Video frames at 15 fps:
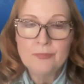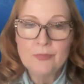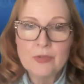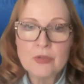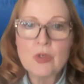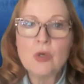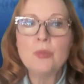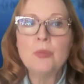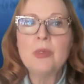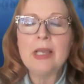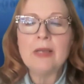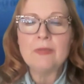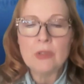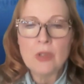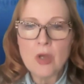So we
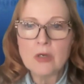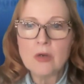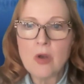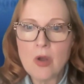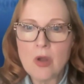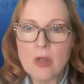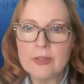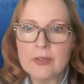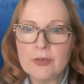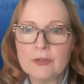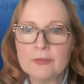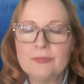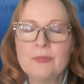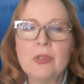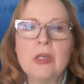have a long haul
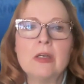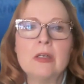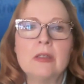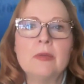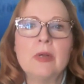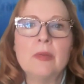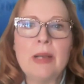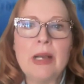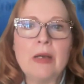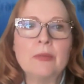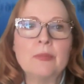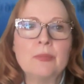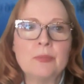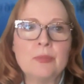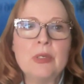here,
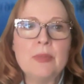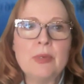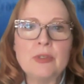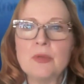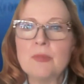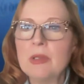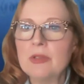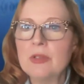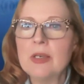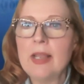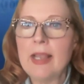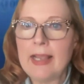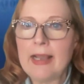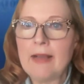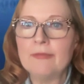about pretty much a month and a
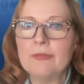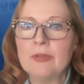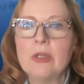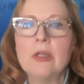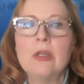half,